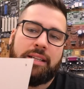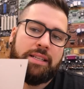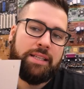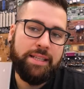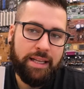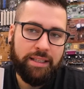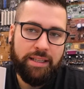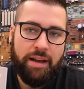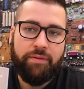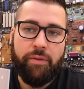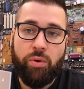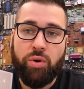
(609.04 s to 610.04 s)
This is not
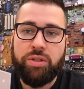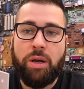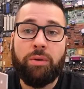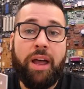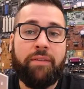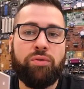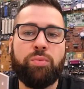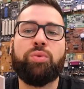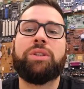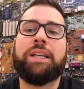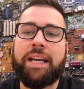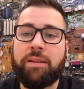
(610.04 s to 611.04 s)
enough, of course, I will have to
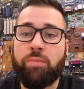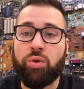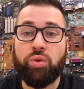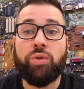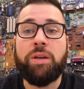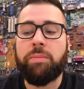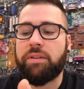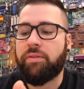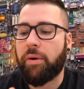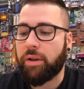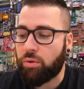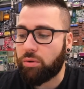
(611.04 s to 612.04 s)
put a lot more to keep it
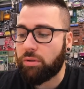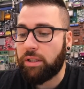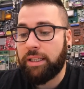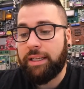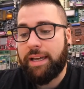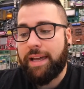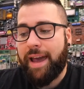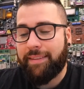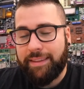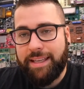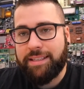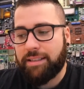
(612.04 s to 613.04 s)
very cool.
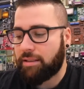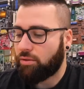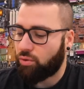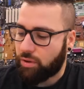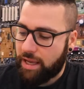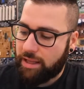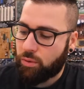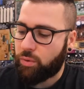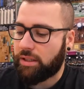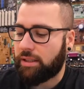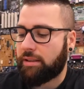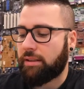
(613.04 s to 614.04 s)
And this, together
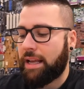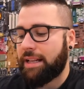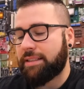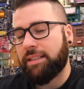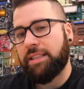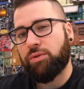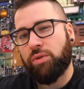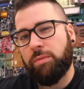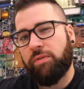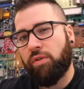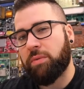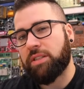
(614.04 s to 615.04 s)
with an LCD
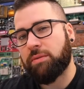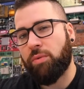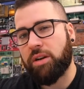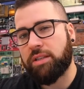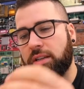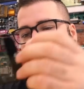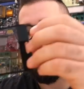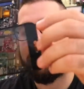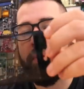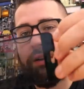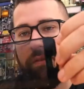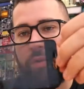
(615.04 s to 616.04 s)
screen from a smart uh,
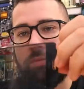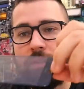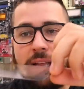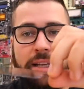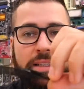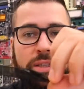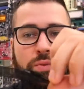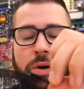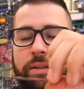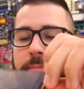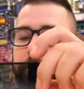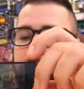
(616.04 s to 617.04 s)
smartphone like this
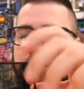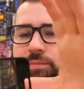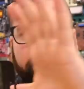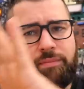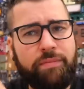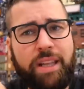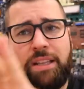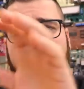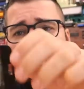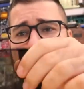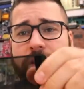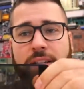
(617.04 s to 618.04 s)
one,
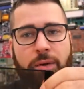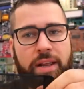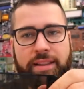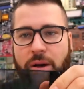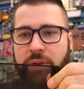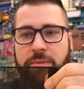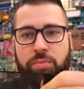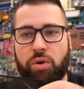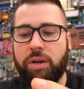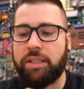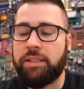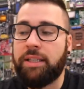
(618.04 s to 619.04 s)
this one right now is
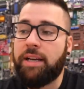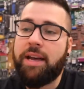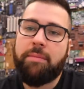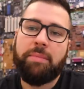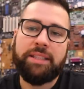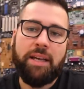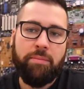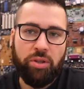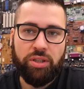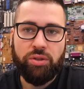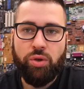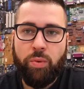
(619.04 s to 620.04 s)
broken, but I
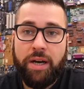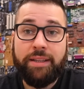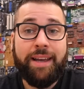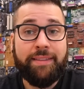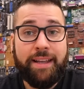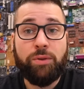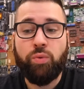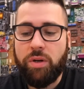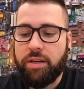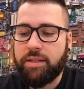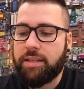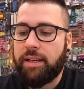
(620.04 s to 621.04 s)
bought a new one and that
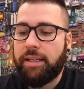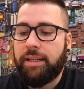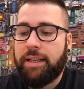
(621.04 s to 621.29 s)
works.